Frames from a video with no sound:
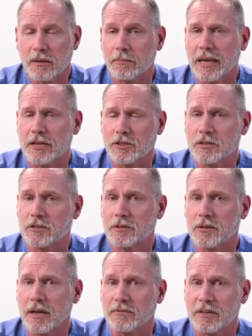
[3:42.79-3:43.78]
Patients
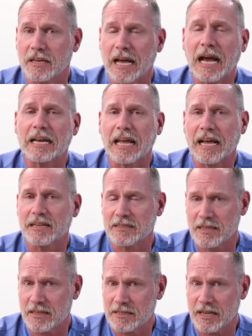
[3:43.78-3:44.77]
who have not had
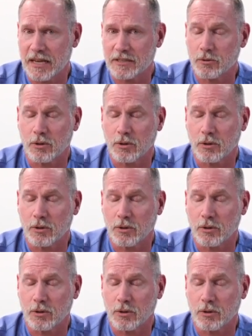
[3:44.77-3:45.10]
success